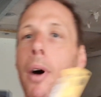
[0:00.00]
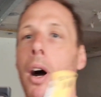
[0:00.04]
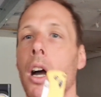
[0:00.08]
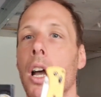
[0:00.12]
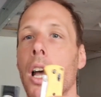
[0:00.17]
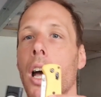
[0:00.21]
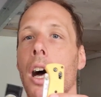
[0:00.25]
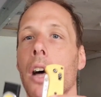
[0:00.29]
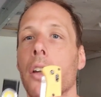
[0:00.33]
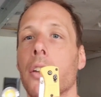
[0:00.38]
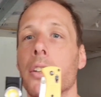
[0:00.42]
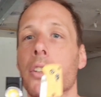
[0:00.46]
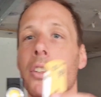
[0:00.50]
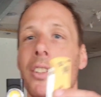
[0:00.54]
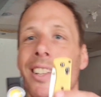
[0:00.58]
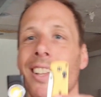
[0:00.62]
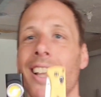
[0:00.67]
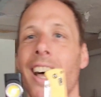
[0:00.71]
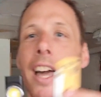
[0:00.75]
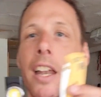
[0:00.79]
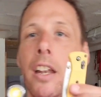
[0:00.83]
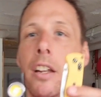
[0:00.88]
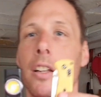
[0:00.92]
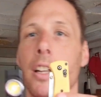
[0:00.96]
bug out. It's
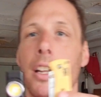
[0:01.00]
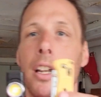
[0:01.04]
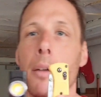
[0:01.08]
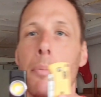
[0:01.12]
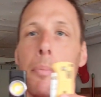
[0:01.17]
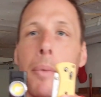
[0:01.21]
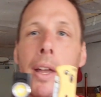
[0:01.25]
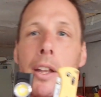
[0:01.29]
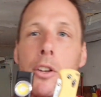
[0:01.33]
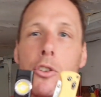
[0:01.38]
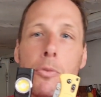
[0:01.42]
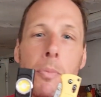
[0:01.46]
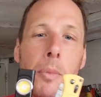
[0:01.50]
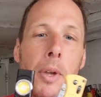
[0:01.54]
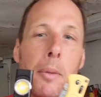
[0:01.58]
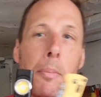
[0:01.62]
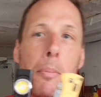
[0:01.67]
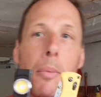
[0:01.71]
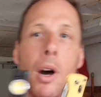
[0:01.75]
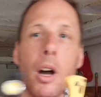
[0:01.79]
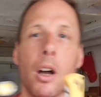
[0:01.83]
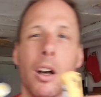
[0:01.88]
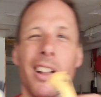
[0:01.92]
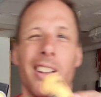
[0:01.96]
lighter than a
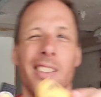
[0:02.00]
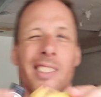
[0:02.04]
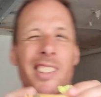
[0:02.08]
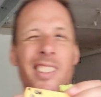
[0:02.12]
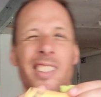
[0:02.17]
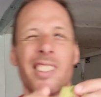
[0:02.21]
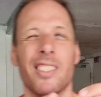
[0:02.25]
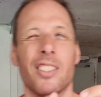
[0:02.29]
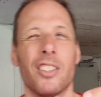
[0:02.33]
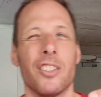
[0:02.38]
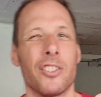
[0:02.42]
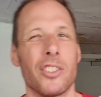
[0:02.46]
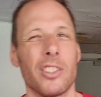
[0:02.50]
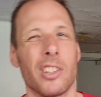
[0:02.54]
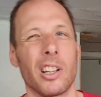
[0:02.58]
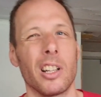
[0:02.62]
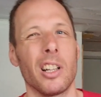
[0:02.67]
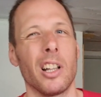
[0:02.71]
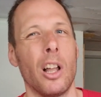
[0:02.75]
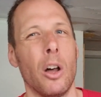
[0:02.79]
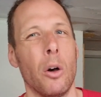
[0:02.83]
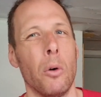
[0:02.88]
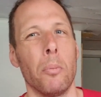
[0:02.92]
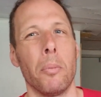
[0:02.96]
Benchmade bug out. This is just a
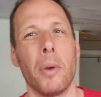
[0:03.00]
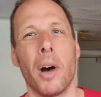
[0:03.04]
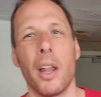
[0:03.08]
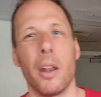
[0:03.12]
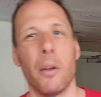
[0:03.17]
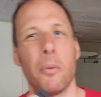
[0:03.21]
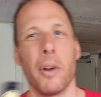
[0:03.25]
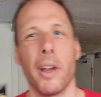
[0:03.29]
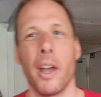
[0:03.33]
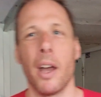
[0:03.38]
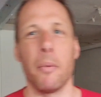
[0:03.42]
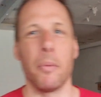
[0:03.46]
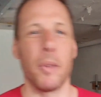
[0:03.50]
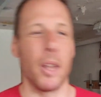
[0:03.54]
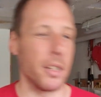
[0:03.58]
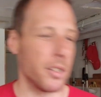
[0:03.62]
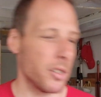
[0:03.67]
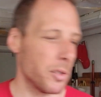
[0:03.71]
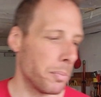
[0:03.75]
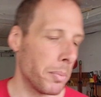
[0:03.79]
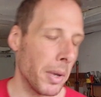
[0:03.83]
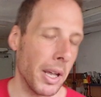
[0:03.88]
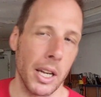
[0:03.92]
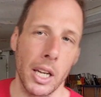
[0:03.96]
clone, by the way. I'm not
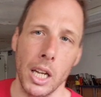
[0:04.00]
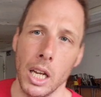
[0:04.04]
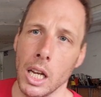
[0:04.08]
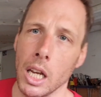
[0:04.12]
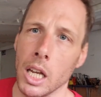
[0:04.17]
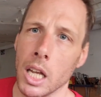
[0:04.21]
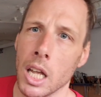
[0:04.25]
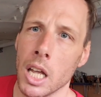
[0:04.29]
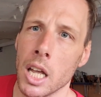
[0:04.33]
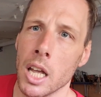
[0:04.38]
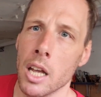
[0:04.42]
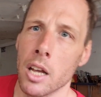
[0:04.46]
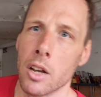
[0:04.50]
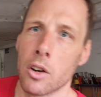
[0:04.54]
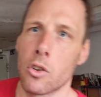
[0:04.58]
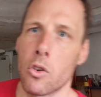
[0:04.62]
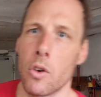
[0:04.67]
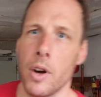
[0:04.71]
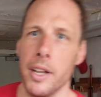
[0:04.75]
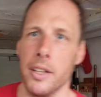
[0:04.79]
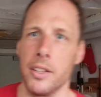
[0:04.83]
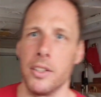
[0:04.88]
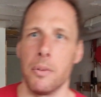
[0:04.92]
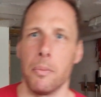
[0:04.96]
spending
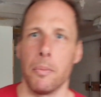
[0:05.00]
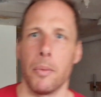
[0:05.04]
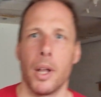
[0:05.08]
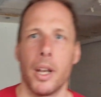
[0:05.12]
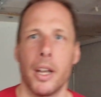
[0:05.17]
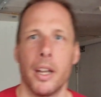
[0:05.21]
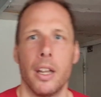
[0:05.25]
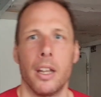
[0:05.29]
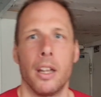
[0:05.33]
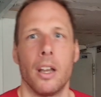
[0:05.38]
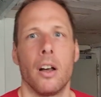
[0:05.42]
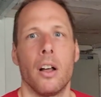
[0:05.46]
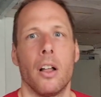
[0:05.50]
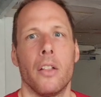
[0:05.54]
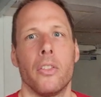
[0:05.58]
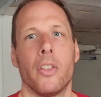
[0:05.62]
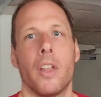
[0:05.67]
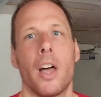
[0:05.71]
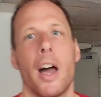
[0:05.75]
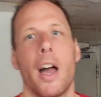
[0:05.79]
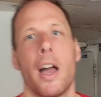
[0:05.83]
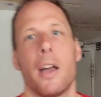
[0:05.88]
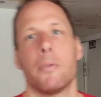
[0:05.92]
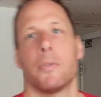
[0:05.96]
crazy money on
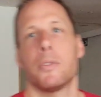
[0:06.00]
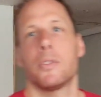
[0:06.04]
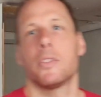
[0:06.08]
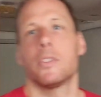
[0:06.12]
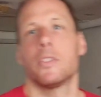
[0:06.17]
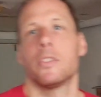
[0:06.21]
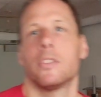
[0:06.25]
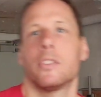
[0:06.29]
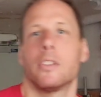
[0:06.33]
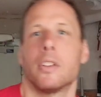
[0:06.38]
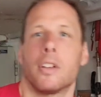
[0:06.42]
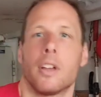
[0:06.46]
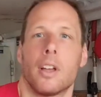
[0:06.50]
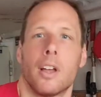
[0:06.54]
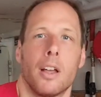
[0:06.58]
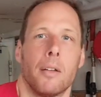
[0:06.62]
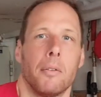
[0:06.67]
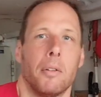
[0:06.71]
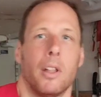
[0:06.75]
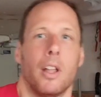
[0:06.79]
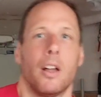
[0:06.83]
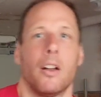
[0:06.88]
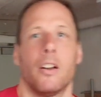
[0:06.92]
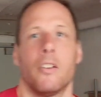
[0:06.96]
knives.
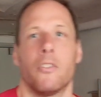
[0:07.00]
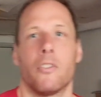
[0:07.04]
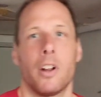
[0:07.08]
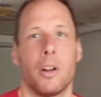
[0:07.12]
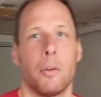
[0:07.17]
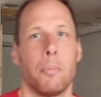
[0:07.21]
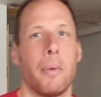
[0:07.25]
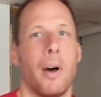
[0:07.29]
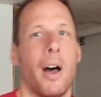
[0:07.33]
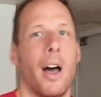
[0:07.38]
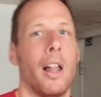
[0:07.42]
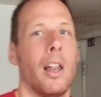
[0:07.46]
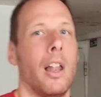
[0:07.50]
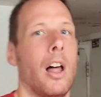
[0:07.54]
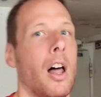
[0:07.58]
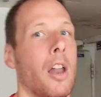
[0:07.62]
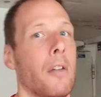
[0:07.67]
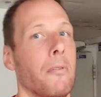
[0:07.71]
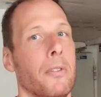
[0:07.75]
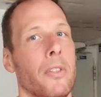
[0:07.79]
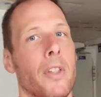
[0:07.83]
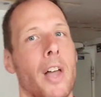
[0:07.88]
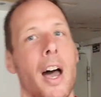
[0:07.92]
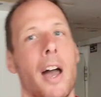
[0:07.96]
I'd rather buy a lot
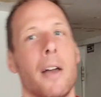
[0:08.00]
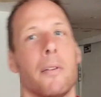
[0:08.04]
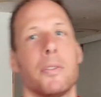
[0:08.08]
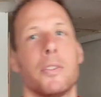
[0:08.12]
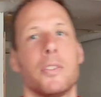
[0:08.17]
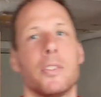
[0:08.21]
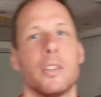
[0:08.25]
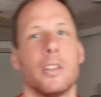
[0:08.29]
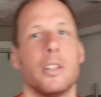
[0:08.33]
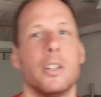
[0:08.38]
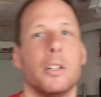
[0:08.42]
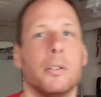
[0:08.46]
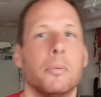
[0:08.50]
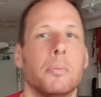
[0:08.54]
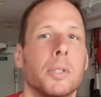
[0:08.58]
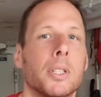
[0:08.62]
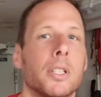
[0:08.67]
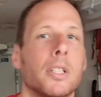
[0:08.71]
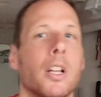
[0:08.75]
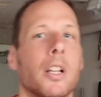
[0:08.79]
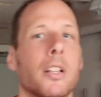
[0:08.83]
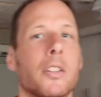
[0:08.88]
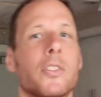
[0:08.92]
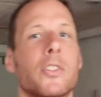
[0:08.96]
of knives,
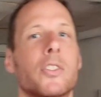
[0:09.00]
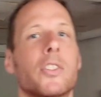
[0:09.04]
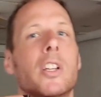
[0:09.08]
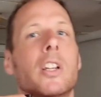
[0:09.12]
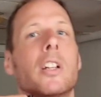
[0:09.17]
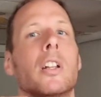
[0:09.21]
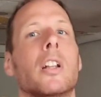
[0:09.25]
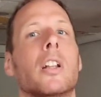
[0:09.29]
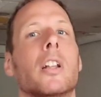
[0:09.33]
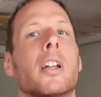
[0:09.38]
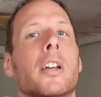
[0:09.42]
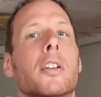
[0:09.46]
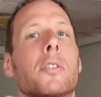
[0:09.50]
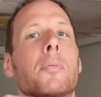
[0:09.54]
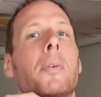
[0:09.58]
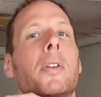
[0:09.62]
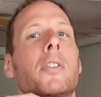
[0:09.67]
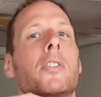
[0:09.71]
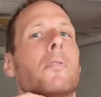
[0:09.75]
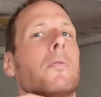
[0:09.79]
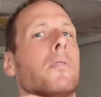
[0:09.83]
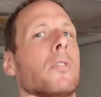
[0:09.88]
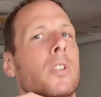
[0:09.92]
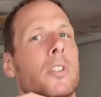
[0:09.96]
but not single
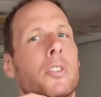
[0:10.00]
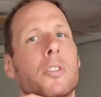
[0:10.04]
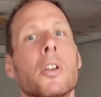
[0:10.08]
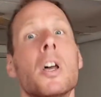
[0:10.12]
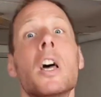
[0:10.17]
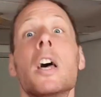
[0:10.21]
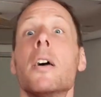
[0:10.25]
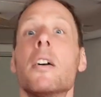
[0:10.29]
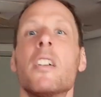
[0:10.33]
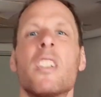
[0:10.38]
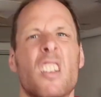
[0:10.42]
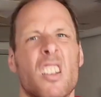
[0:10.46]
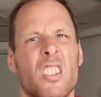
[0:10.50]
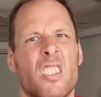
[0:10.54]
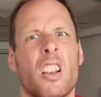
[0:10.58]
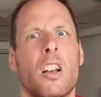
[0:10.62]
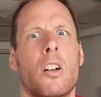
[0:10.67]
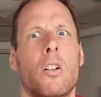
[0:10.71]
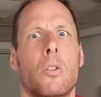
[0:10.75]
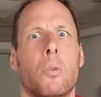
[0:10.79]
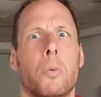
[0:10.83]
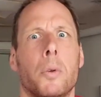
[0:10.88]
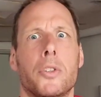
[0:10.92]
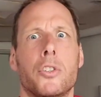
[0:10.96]
expensive ones, because I
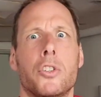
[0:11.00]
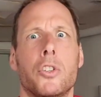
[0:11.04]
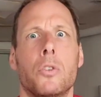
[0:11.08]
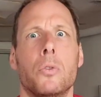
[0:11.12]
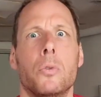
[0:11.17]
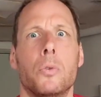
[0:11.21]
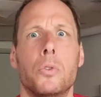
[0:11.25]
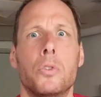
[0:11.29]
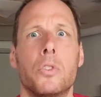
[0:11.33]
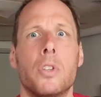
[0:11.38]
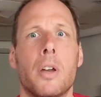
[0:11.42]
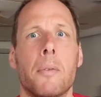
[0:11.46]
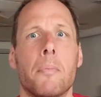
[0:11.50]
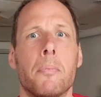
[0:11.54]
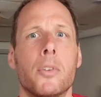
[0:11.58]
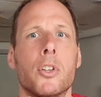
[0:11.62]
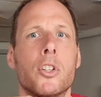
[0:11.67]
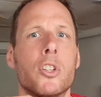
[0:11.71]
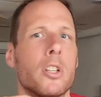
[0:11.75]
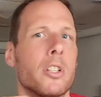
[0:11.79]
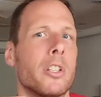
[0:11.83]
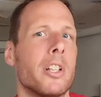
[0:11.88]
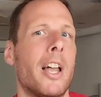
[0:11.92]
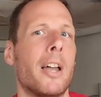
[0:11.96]
always use them,
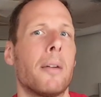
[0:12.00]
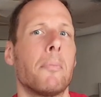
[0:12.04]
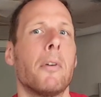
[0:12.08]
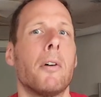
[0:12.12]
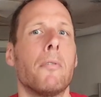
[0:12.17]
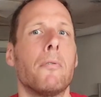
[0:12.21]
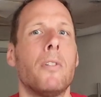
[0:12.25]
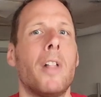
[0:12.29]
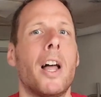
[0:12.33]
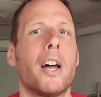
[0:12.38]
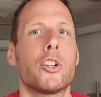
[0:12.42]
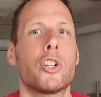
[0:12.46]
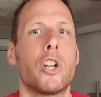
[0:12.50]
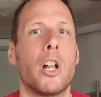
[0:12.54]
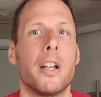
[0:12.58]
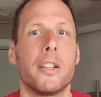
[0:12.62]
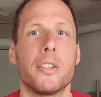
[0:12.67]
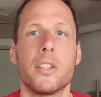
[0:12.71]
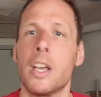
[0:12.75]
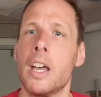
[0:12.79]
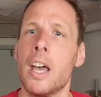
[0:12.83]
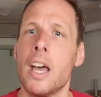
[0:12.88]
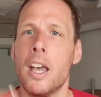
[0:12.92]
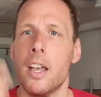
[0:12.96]
just like my
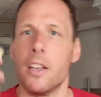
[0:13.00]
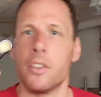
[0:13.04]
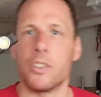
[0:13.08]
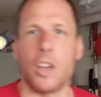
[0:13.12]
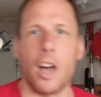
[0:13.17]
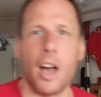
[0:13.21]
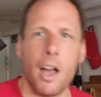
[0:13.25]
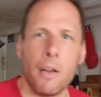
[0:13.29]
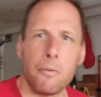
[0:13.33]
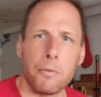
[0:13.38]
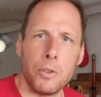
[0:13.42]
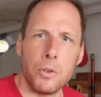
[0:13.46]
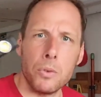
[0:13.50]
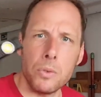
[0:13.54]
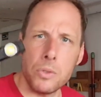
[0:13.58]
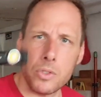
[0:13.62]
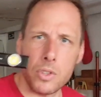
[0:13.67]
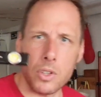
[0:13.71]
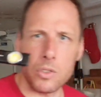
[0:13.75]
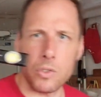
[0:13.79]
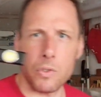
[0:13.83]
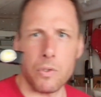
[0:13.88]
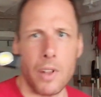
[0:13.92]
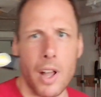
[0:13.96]
flashlights. So I have used
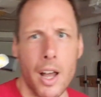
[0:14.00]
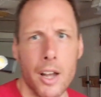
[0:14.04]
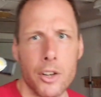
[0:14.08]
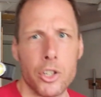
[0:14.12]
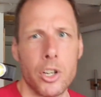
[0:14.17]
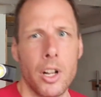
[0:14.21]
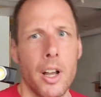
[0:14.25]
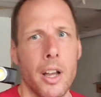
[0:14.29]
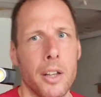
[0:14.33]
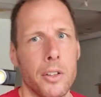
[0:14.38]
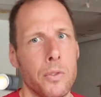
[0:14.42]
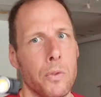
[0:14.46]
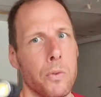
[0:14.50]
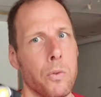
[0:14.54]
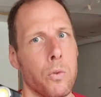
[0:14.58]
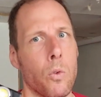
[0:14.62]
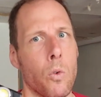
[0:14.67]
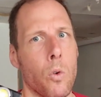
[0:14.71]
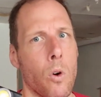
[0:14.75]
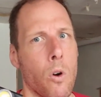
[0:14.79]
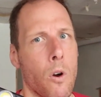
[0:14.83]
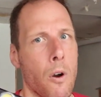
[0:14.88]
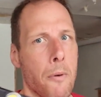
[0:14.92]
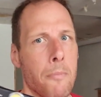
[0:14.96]
this flashlight
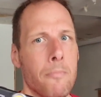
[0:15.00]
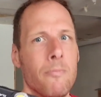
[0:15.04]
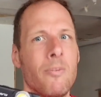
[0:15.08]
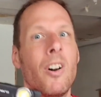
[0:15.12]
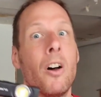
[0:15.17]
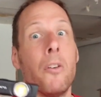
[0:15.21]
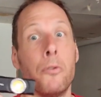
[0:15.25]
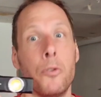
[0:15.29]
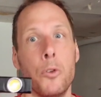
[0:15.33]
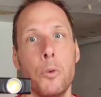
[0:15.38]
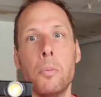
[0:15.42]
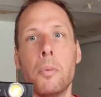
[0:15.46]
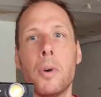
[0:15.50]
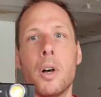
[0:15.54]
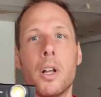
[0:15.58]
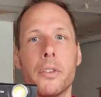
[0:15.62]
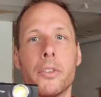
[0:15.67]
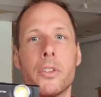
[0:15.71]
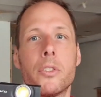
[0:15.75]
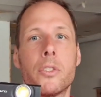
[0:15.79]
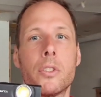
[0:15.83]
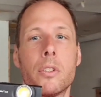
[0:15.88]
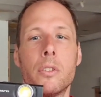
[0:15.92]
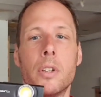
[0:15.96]
for a few
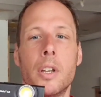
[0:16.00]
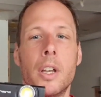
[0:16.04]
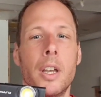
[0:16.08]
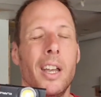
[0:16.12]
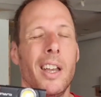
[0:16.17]
months.